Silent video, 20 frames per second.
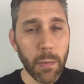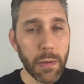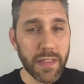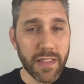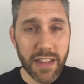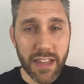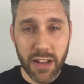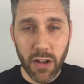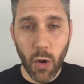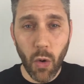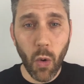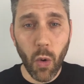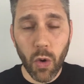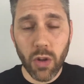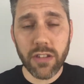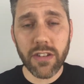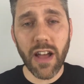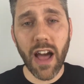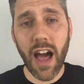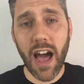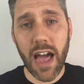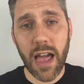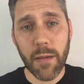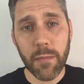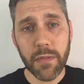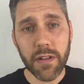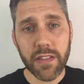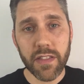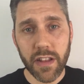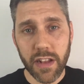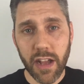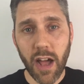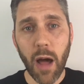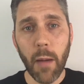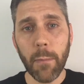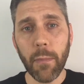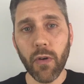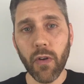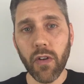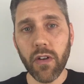But the whole time, the
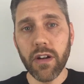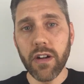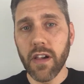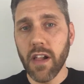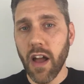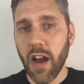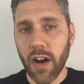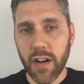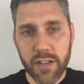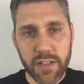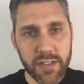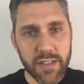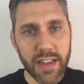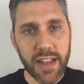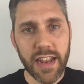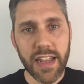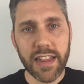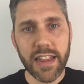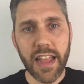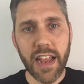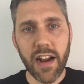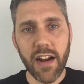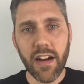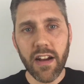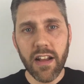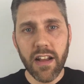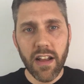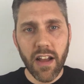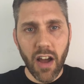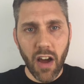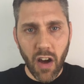couple are sitting there